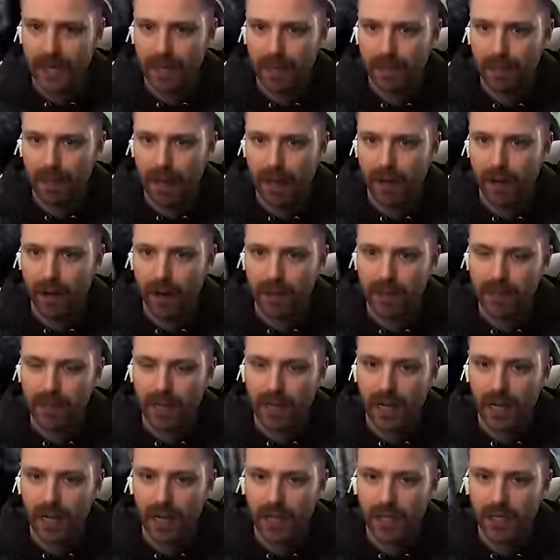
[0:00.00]
Gotta get better
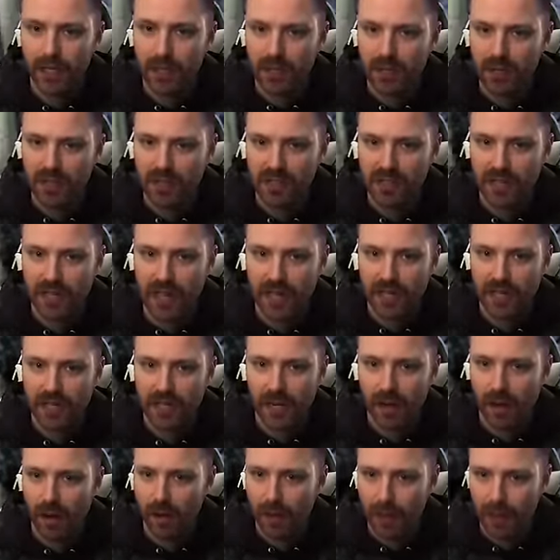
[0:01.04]
at using the
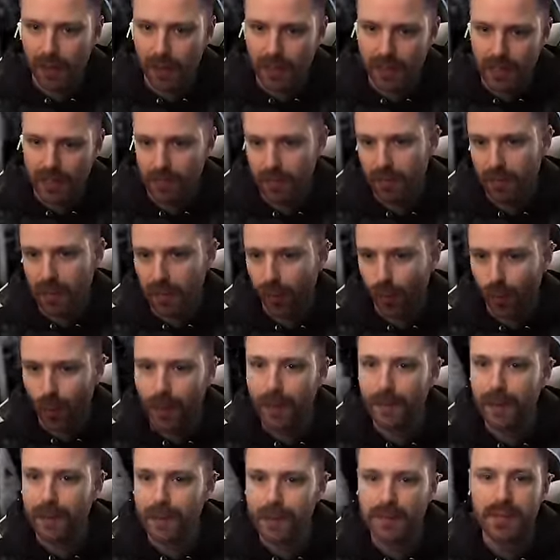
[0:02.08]
secondary abilities on my
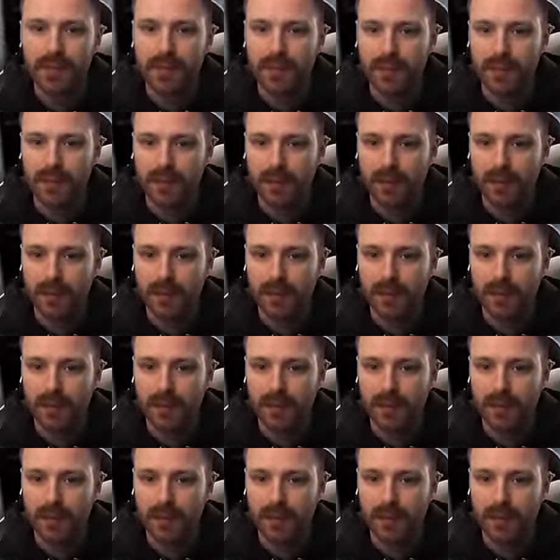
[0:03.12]
weapons.